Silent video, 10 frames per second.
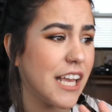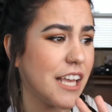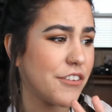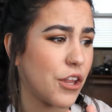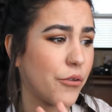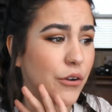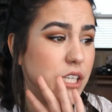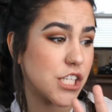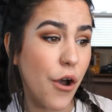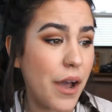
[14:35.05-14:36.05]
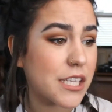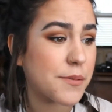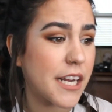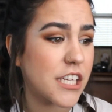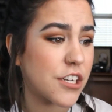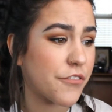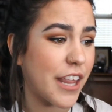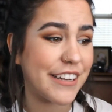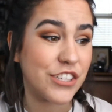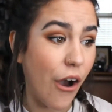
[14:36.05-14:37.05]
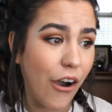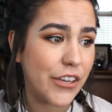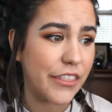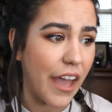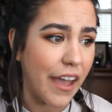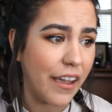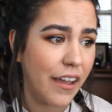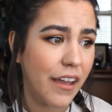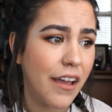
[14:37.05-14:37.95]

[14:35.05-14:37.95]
even though there was no explanation for that dog thing.